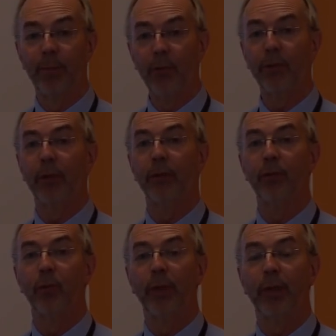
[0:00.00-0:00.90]
both
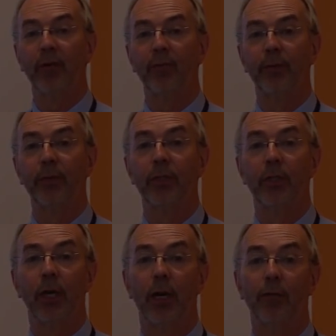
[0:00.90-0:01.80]
those were with government
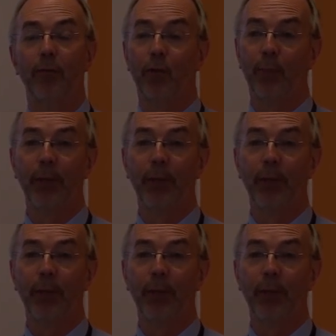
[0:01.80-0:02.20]
for a